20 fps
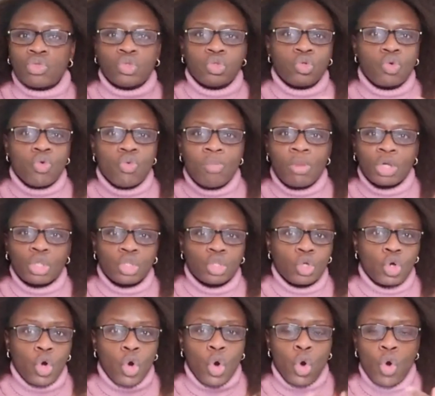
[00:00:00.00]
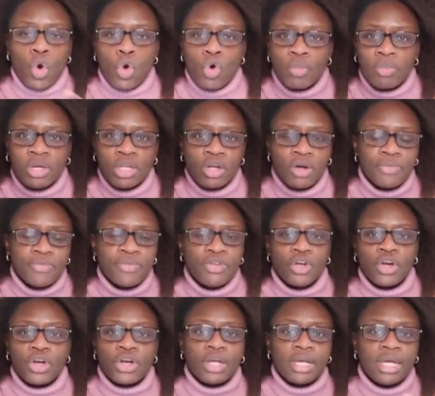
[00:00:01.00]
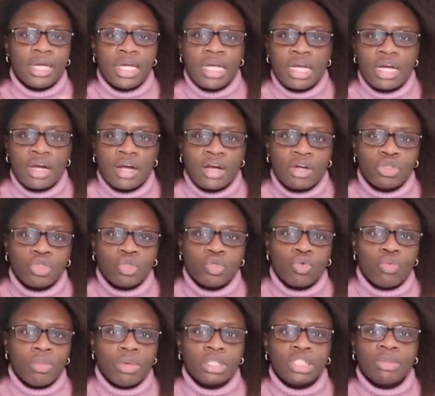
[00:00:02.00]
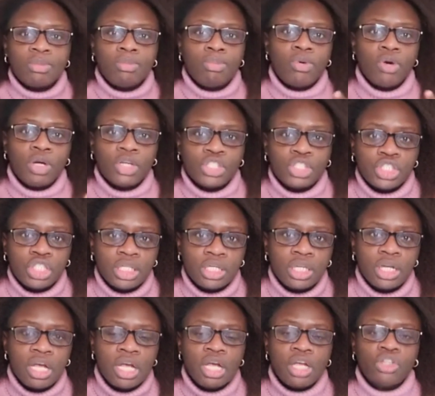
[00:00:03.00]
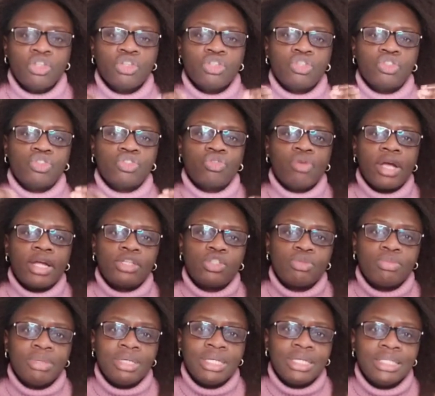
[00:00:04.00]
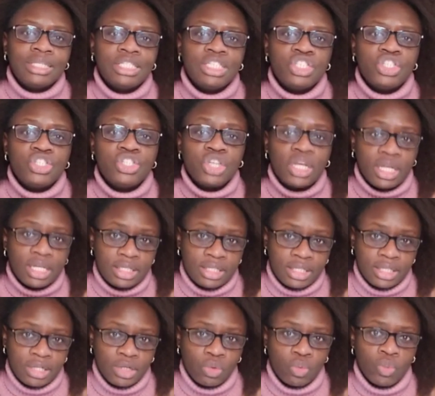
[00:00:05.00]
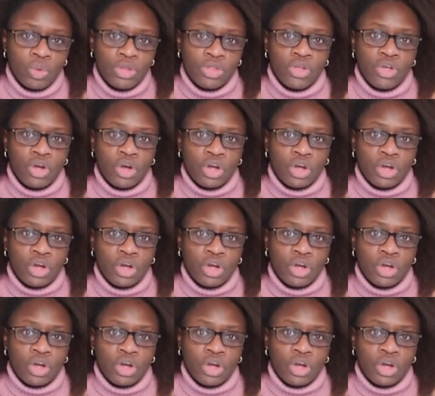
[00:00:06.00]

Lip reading: too much combing of your hair, too much brushing. Just try to be gentle with